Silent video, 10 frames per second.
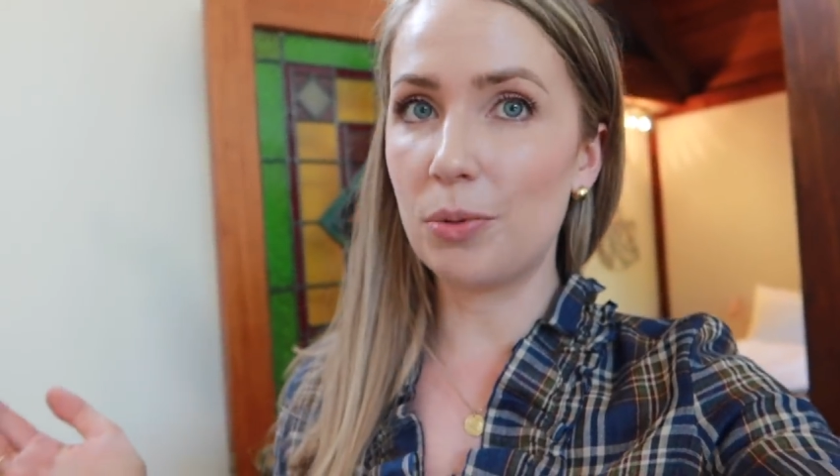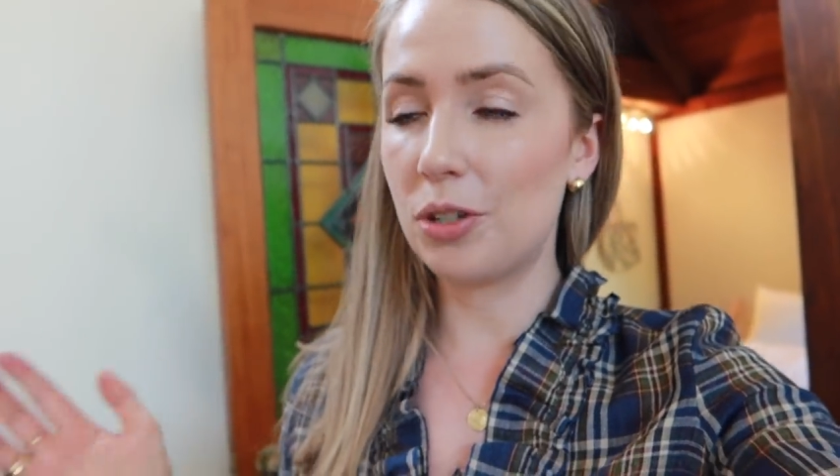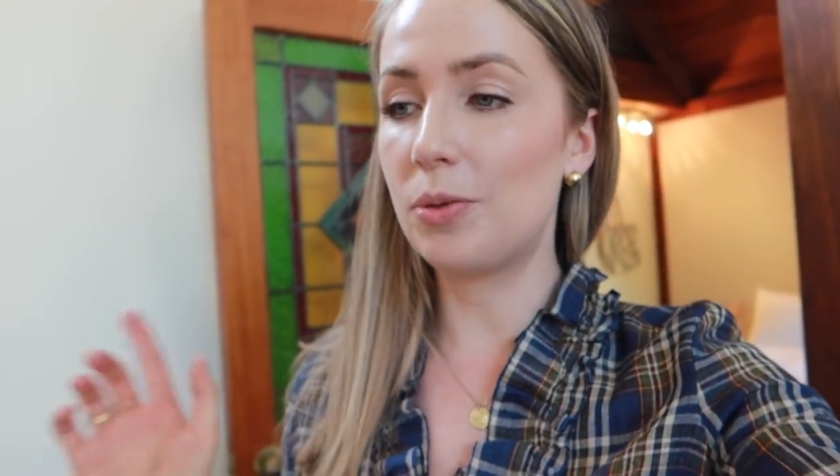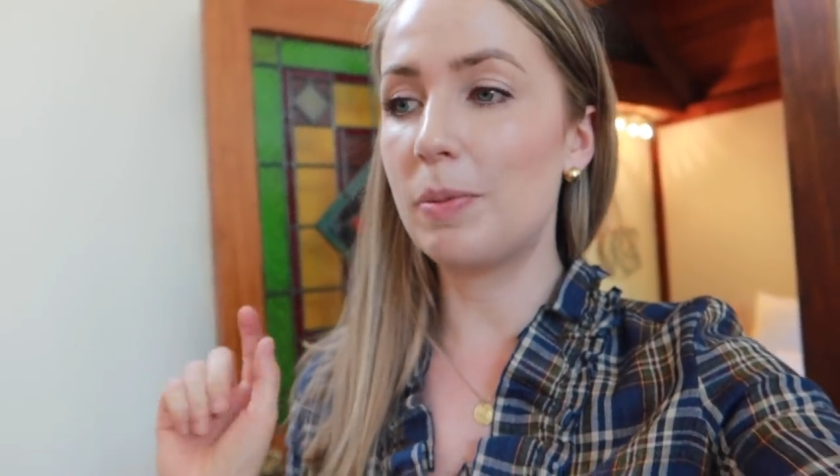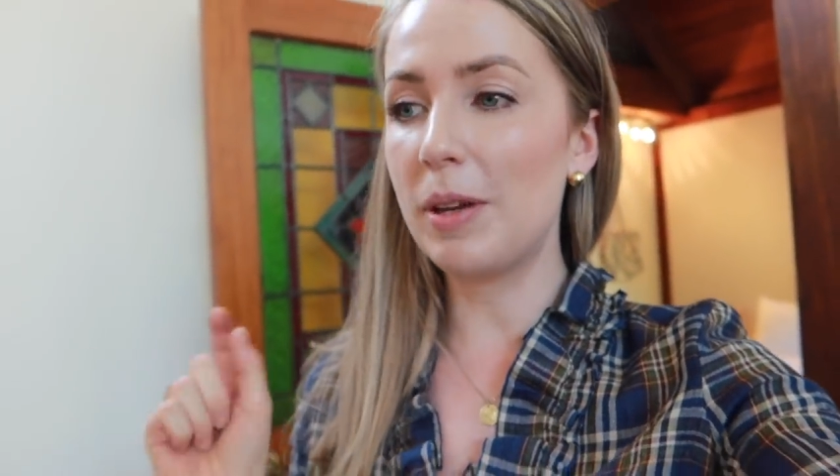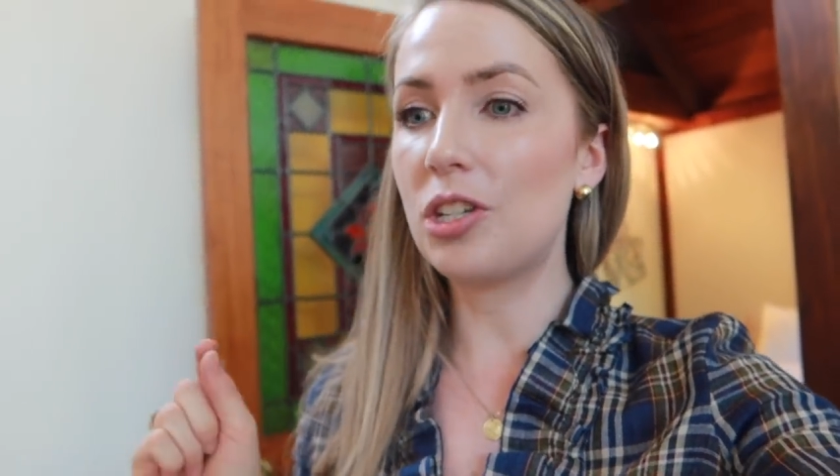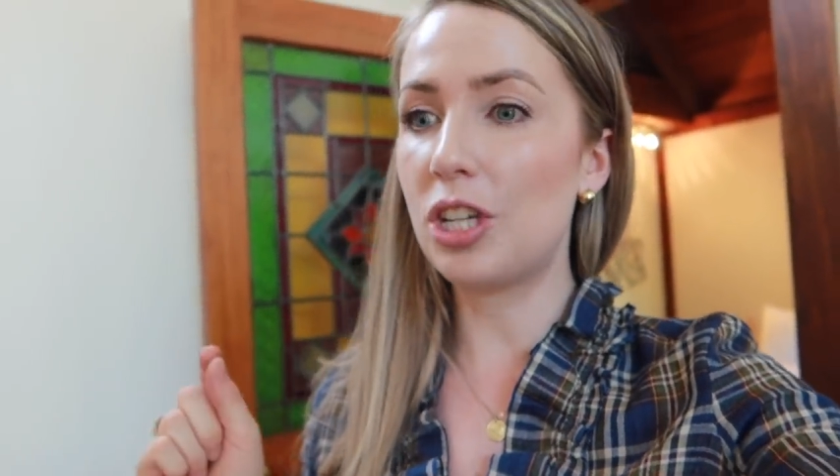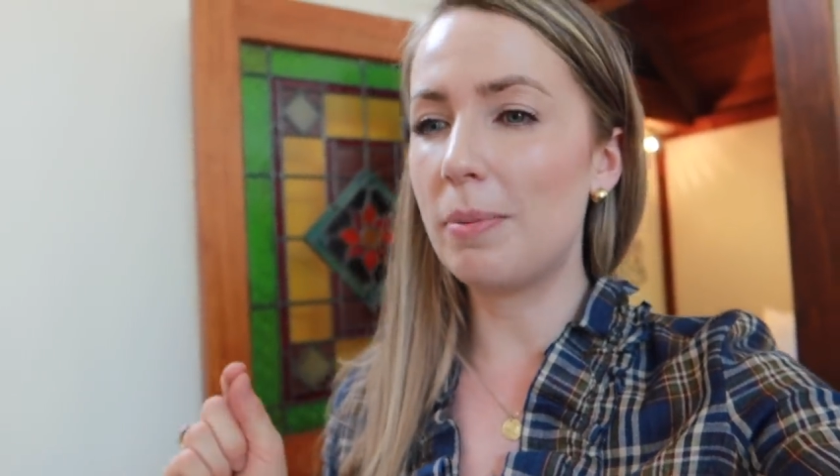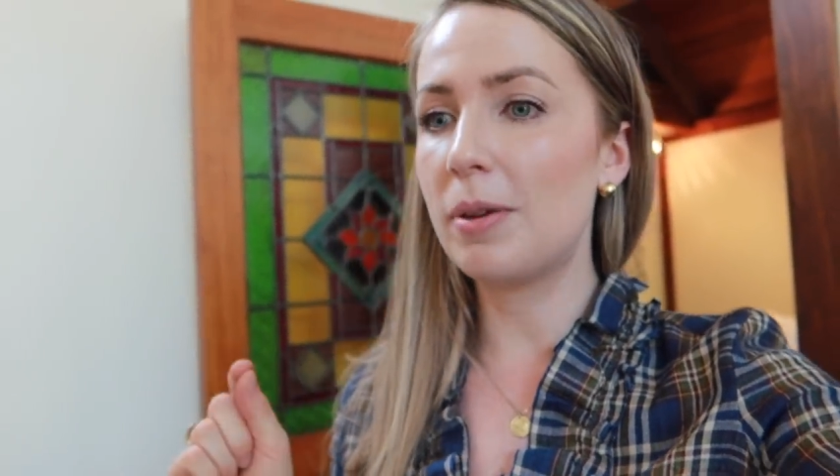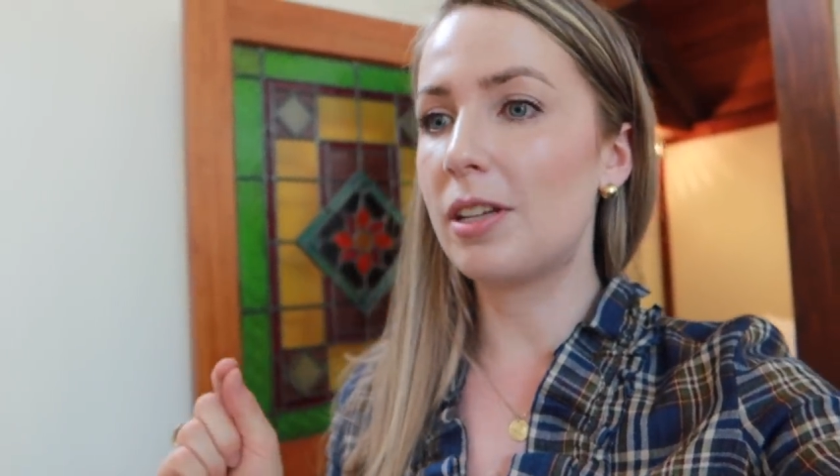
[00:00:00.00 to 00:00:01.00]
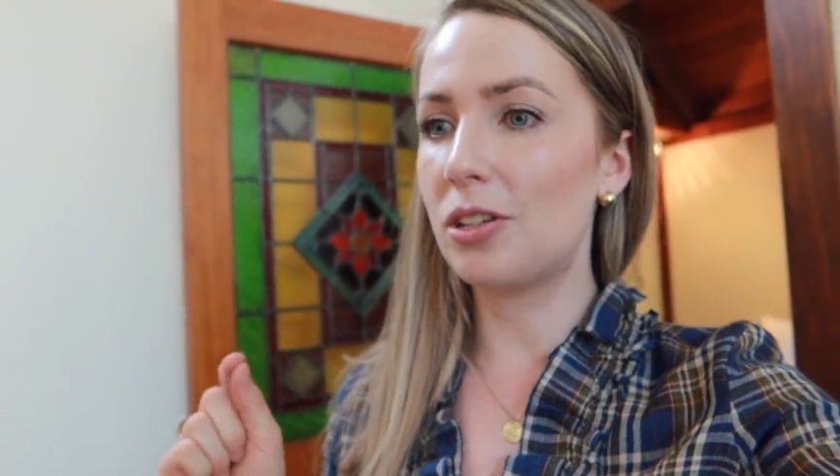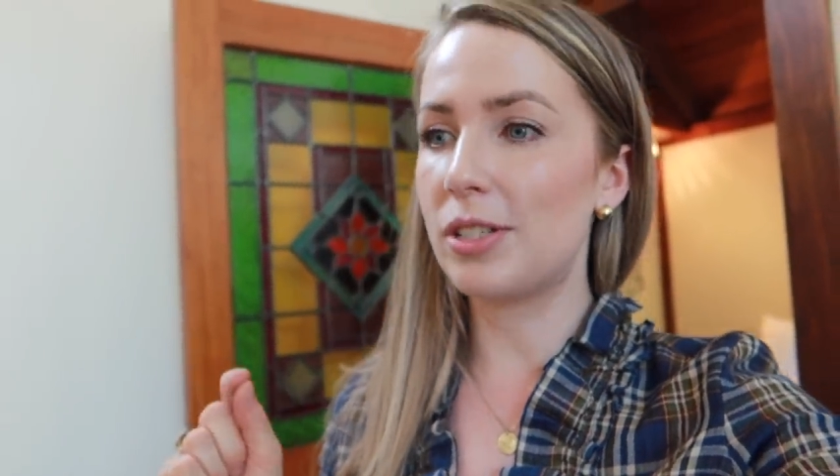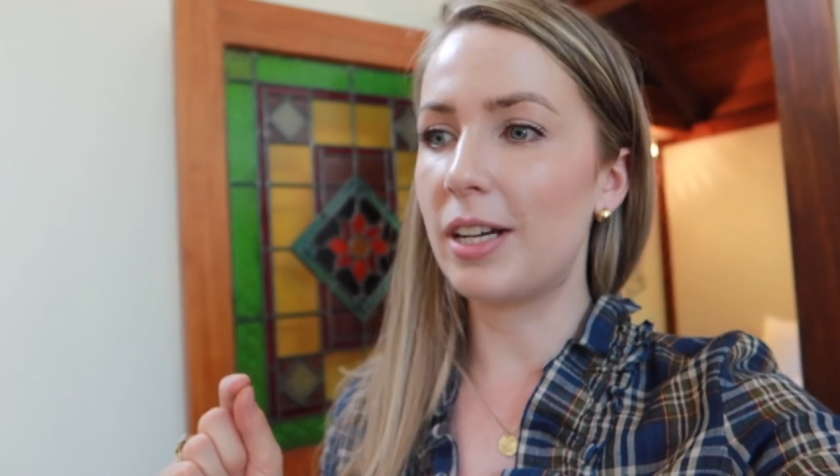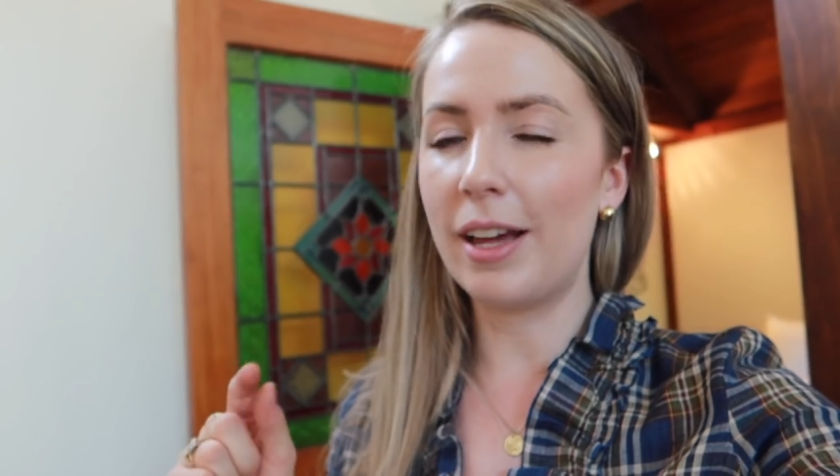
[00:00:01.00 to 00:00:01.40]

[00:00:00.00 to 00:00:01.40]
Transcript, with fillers: which was a bit cheaper than using